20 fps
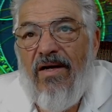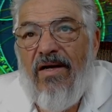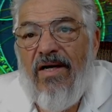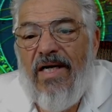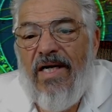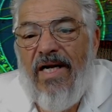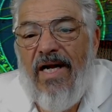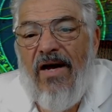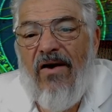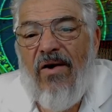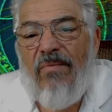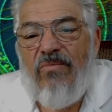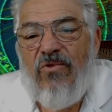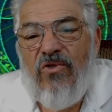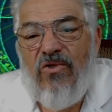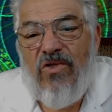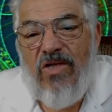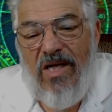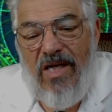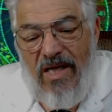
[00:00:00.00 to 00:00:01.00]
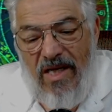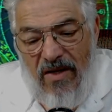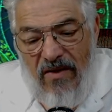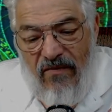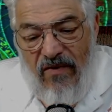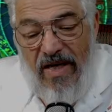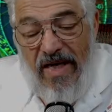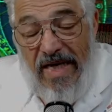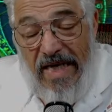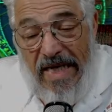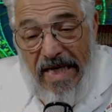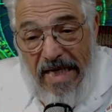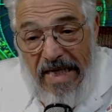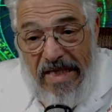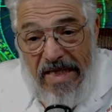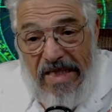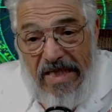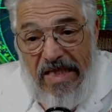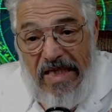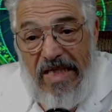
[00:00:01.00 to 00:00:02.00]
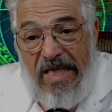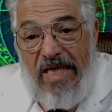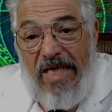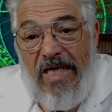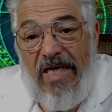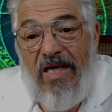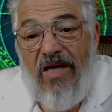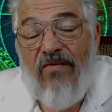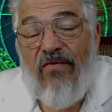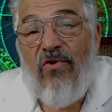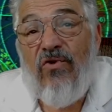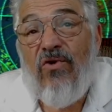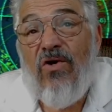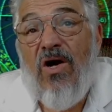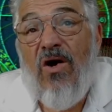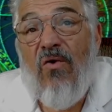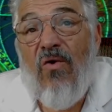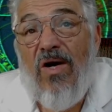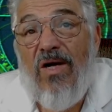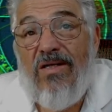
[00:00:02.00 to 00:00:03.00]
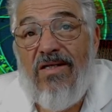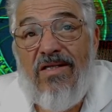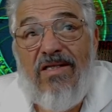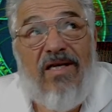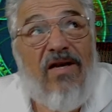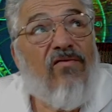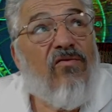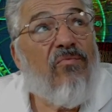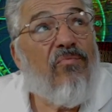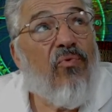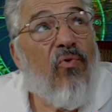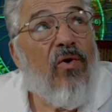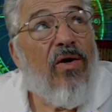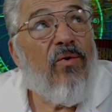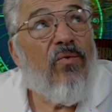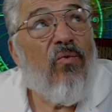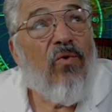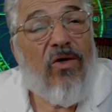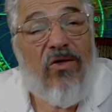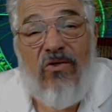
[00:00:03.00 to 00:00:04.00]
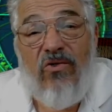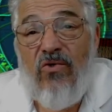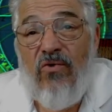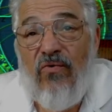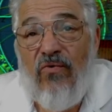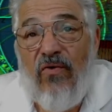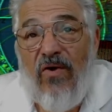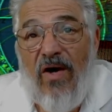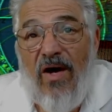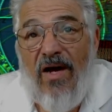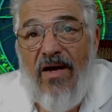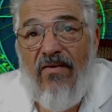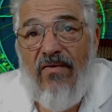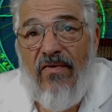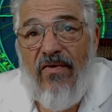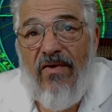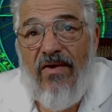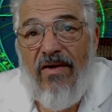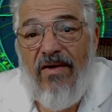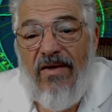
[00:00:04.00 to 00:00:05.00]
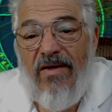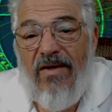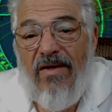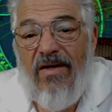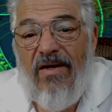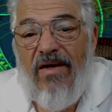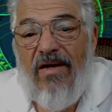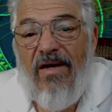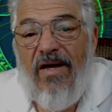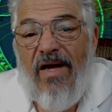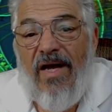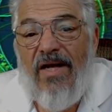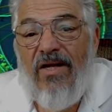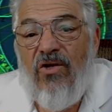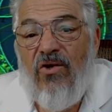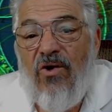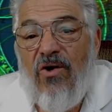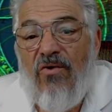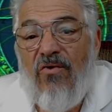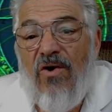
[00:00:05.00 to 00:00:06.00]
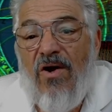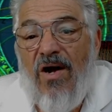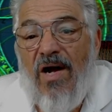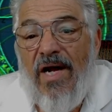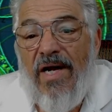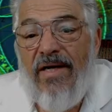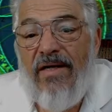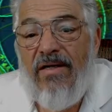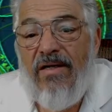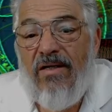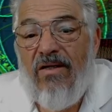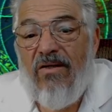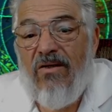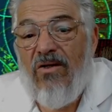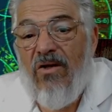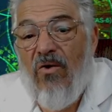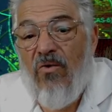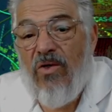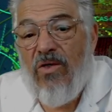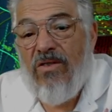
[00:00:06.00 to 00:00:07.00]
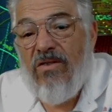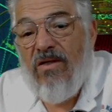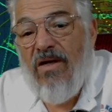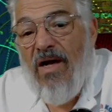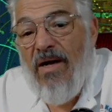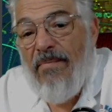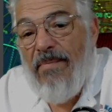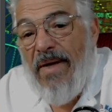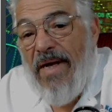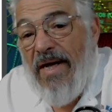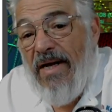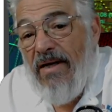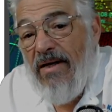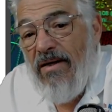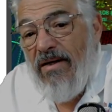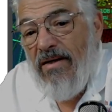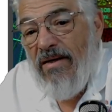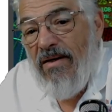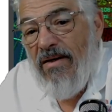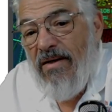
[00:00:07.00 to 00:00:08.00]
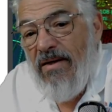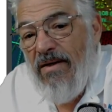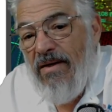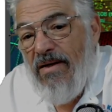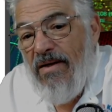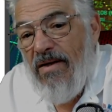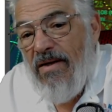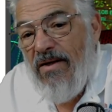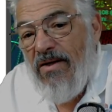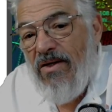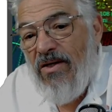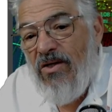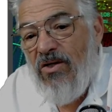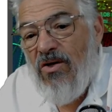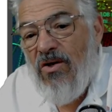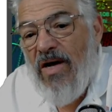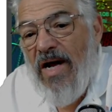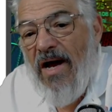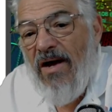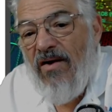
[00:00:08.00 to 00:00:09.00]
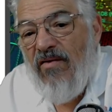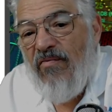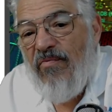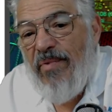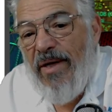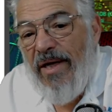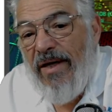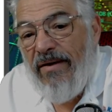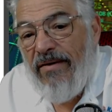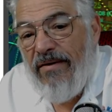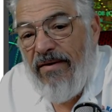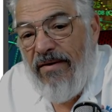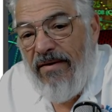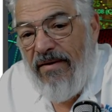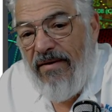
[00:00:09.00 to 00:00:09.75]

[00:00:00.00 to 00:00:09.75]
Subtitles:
Now, I'm just going to give you a hint. If you go on 7.125 and you're on lower sideband, you're out of band.